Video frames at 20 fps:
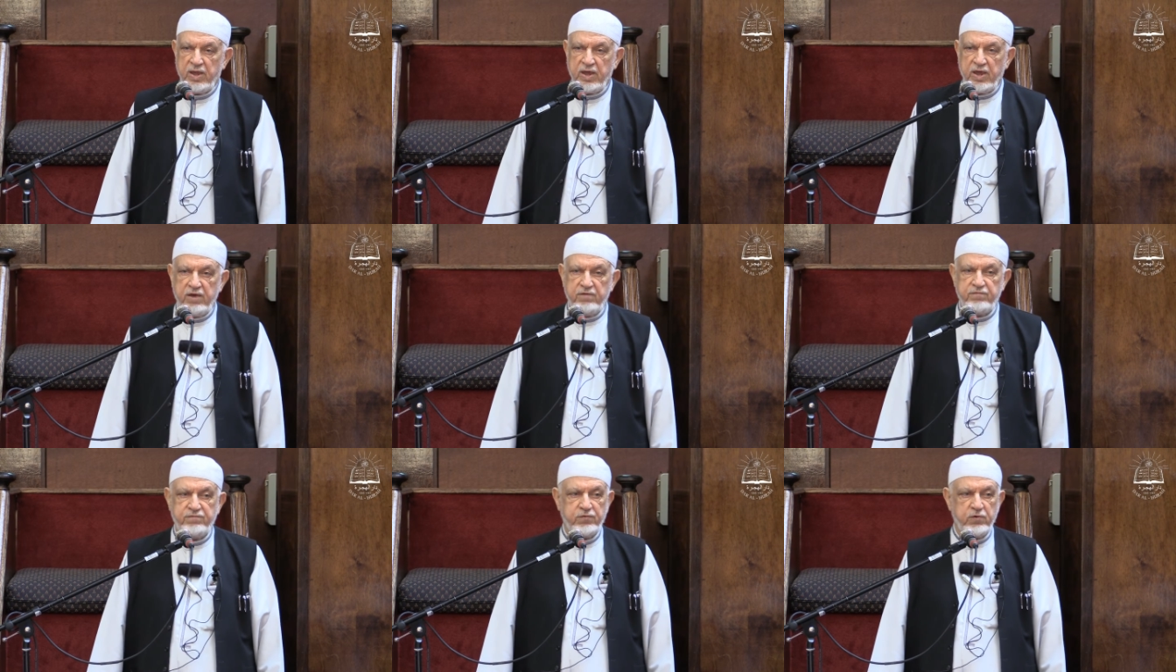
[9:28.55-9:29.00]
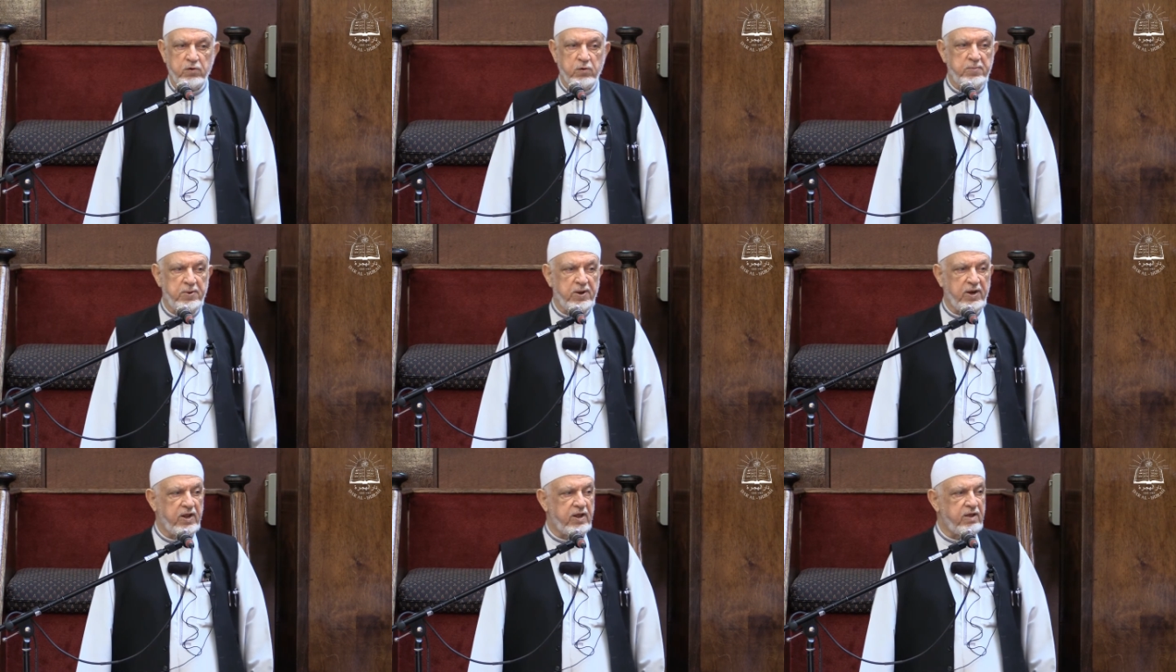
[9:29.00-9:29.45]
If you
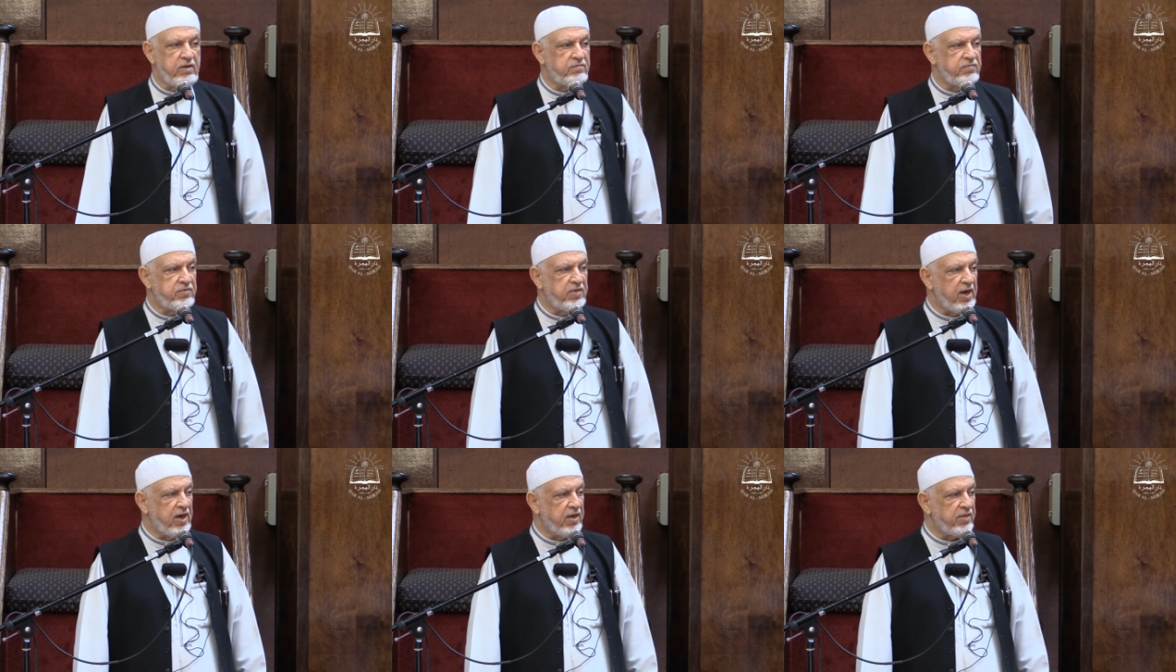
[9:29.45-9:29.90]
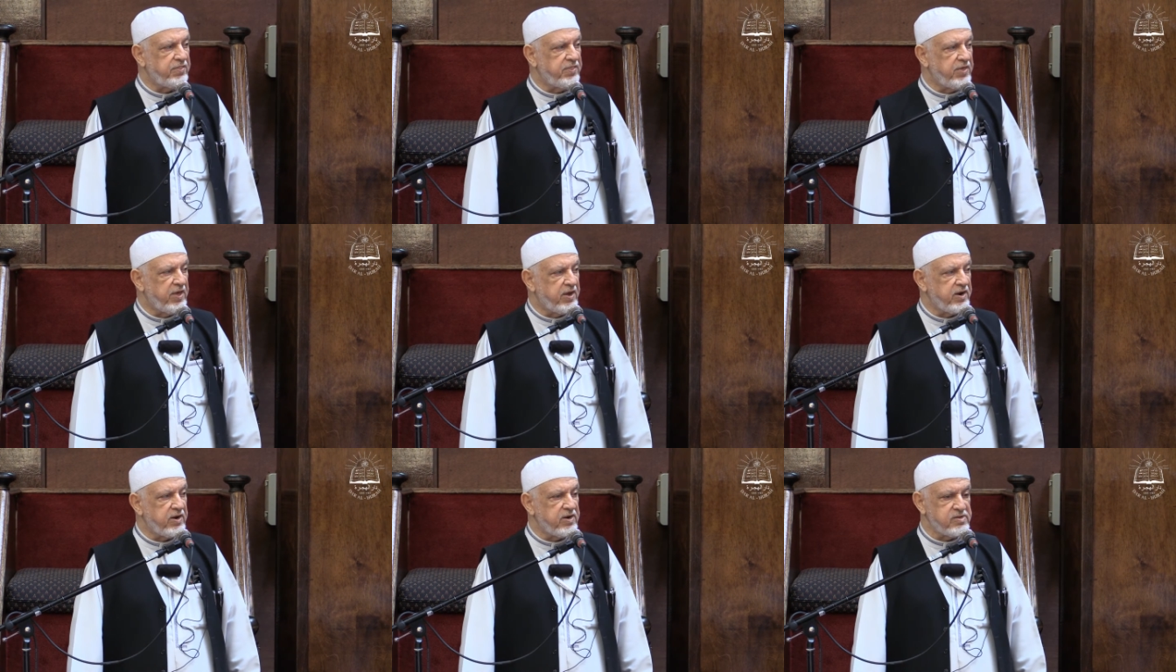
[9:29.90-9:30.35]
believe that
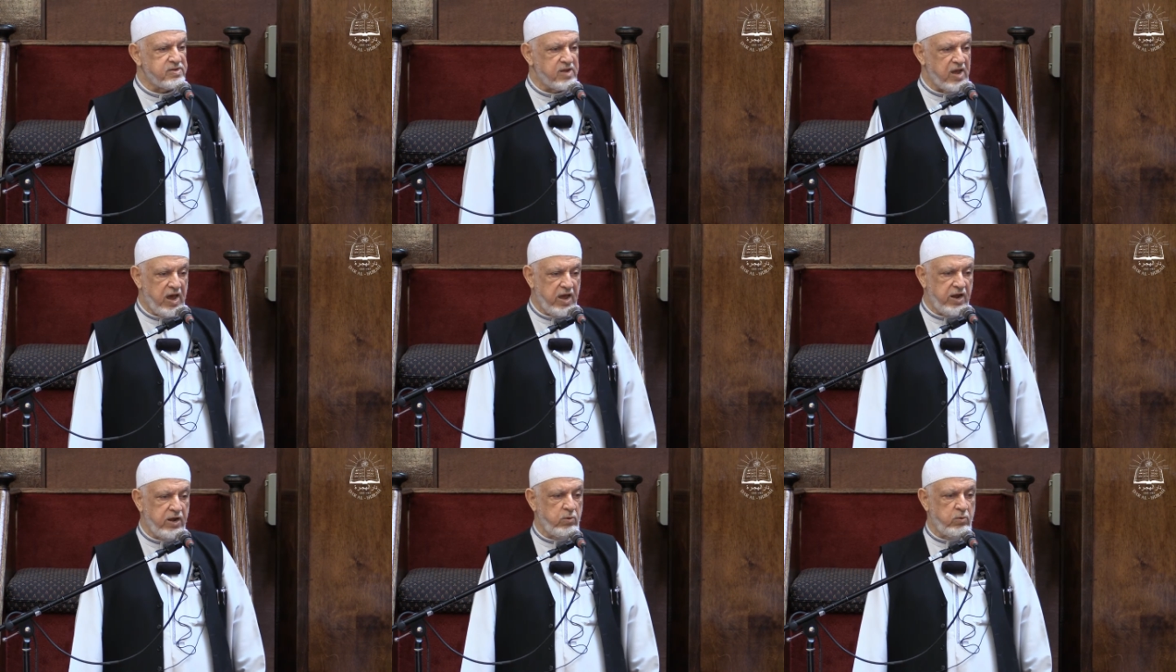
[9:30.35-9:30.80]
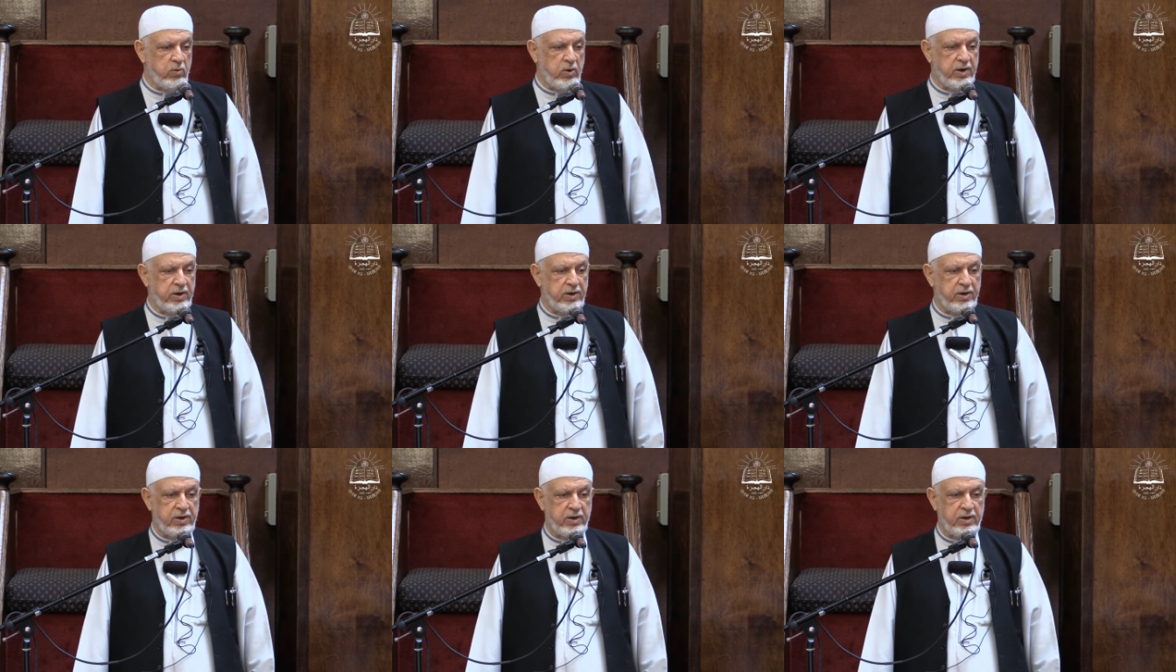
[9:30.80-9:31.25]
there is
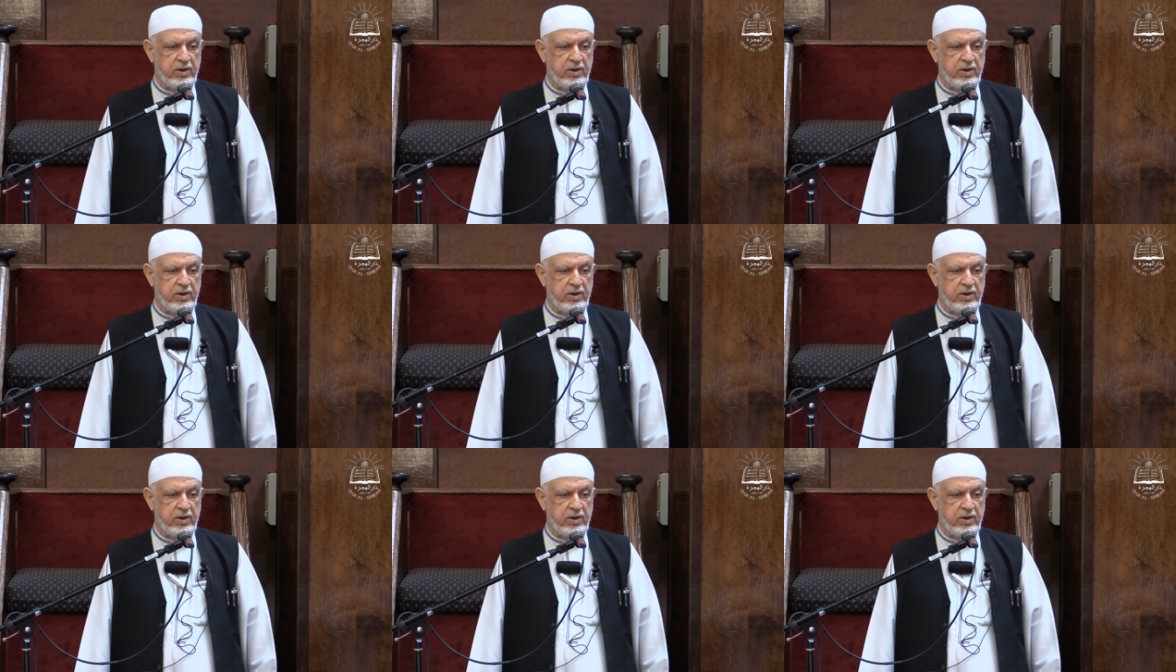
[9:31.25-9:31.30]
anyone